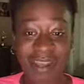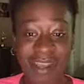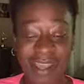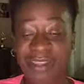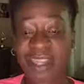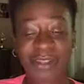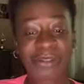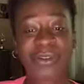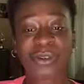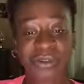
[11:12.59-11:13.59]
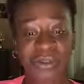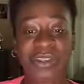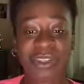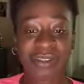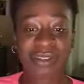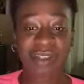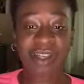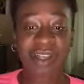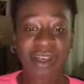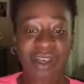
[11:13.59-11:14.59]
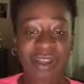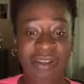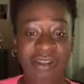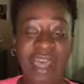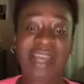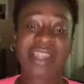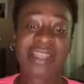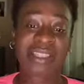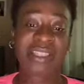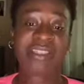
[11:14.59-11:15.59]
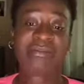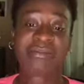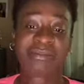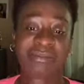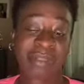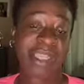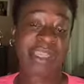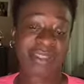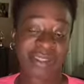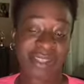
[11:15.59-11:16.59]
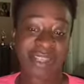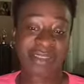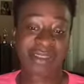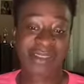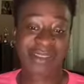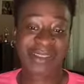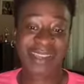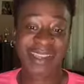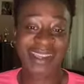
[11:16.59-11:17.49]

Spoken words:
and you get a full feel of how that team plays together, right?